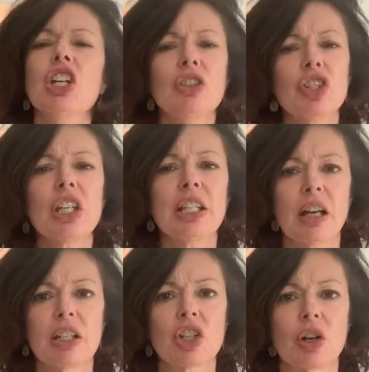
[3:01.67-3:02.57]
usually
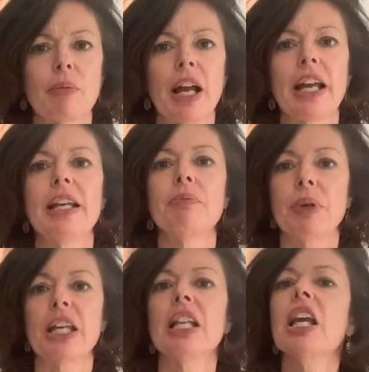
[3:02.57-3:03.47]
not termite,
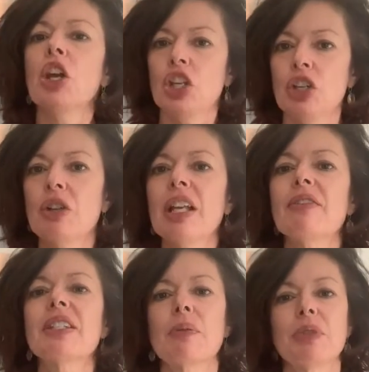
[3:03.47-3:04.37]
but we can
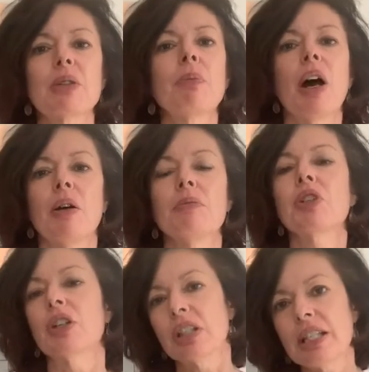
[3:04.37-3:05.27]
have septic pumped
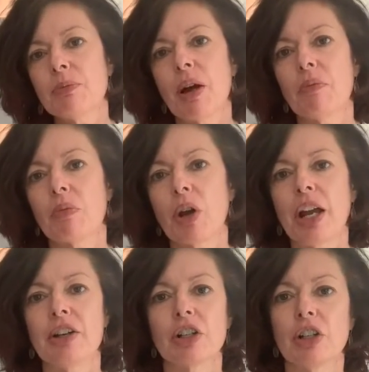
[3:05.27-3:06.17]
or at least pumped
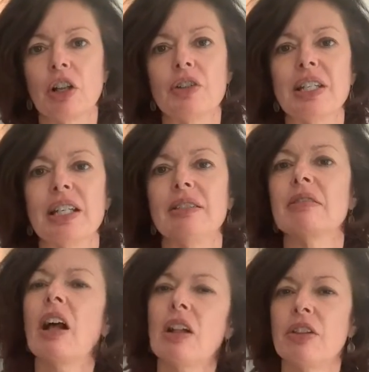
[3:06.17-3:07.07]
prior to closing,
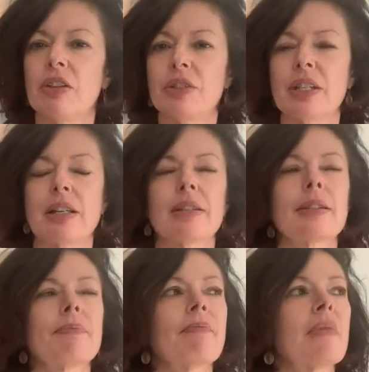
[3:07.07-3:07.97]
all those
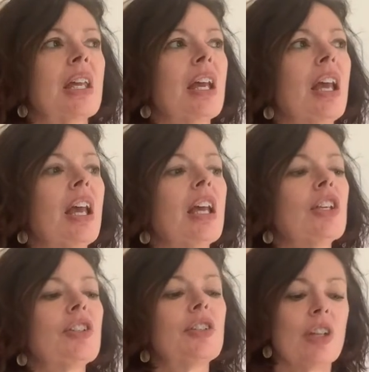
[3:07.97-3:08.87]
things.
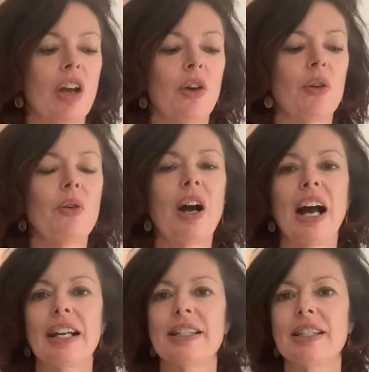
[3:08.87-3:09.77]
So
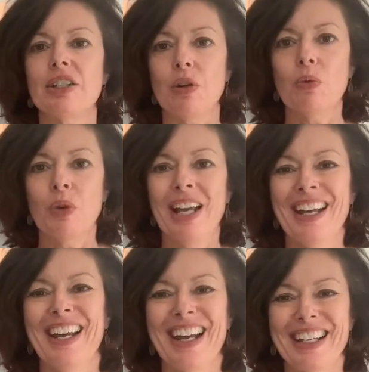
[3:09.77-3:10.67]
I said, no.
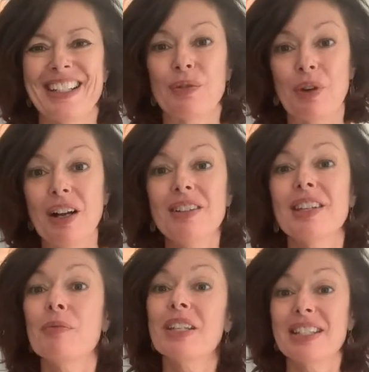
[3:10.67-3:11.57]
I said, well,
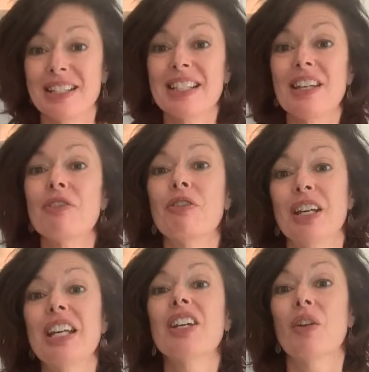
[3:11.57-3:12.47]
let me see if
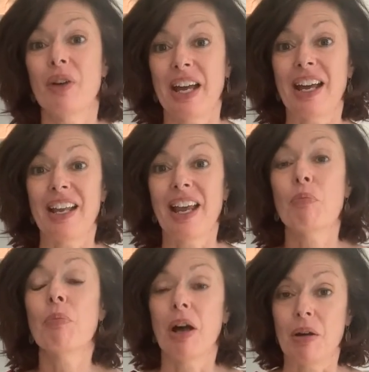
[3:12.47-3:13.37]
we can go ahead
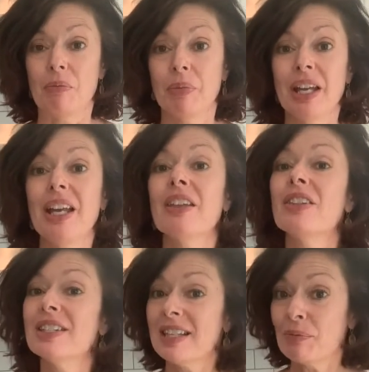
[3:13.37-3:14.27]
and pump
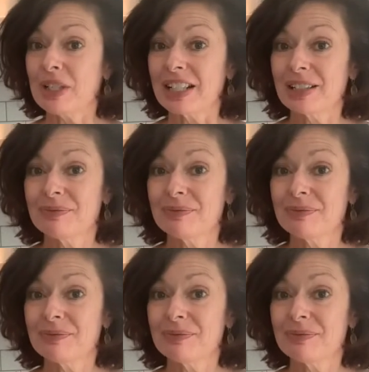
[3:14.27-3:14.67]
the septic.